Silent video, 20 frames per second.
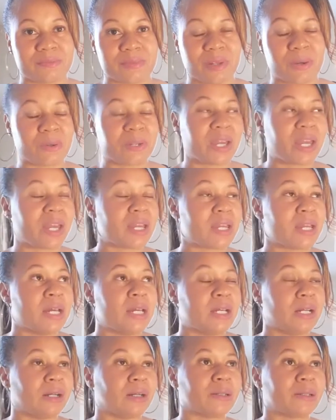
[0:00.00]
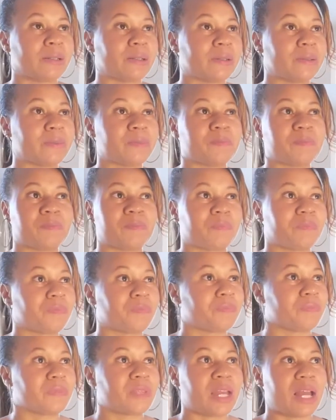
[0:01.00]
Okay. Um,
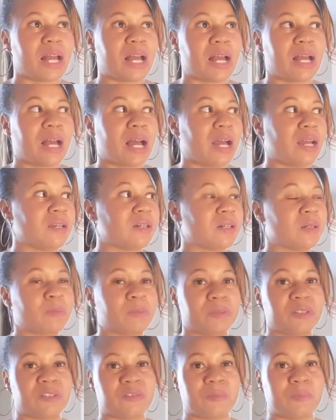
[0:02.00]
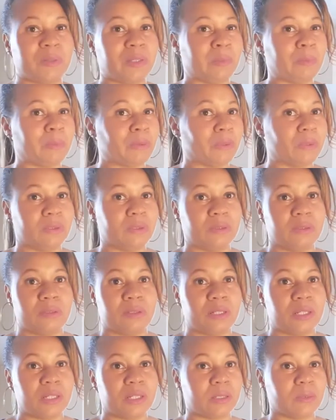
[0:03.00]
I uplift people
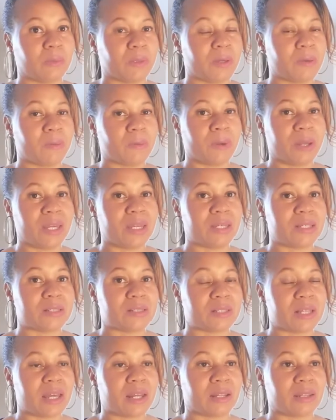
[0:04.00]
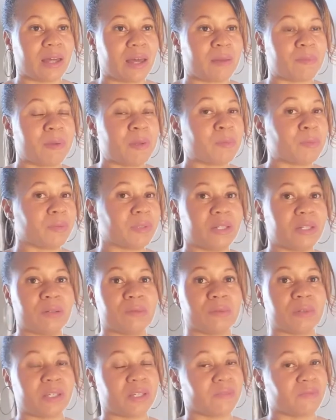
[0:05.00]
in, a, in ways that a lot of people they
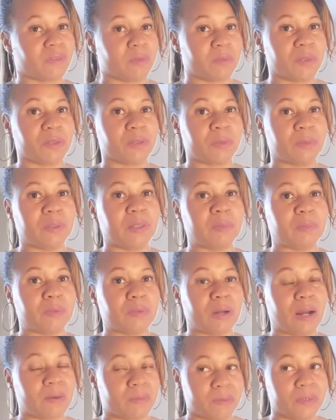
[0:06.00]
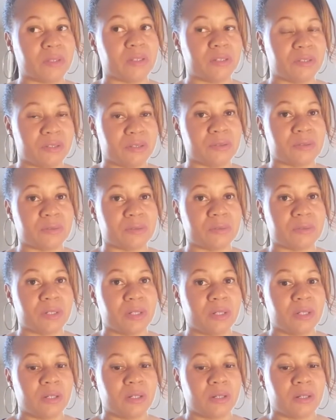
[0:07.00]
don't get from other people. I really do.
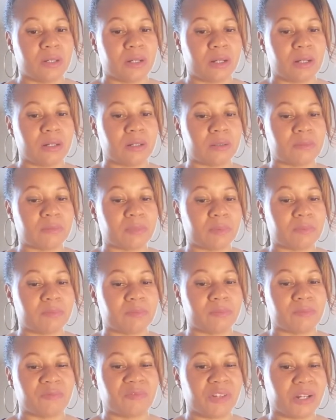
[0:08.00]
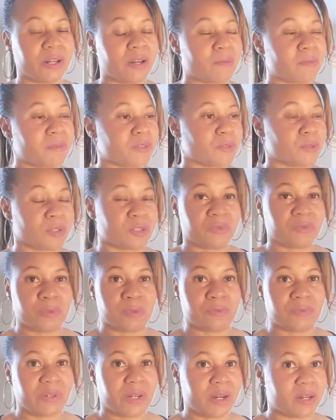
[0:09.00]
Um, very
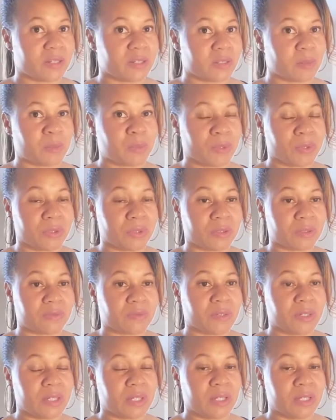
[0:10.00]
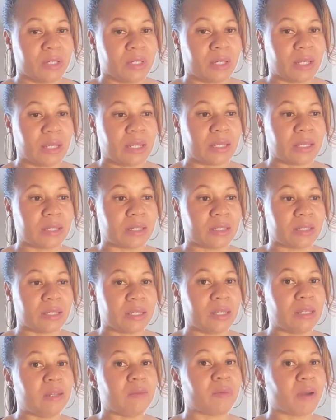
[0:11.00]
resourceful, very supportive. And
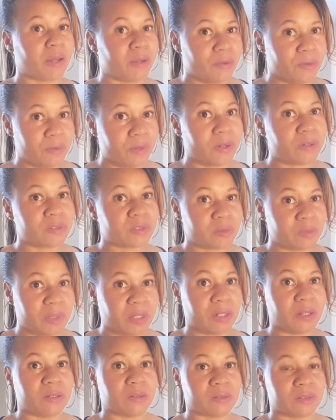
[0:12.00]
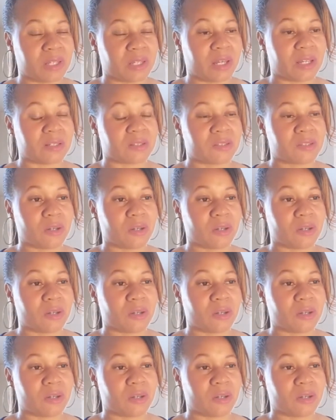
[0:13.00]
anybody who knows me knows that.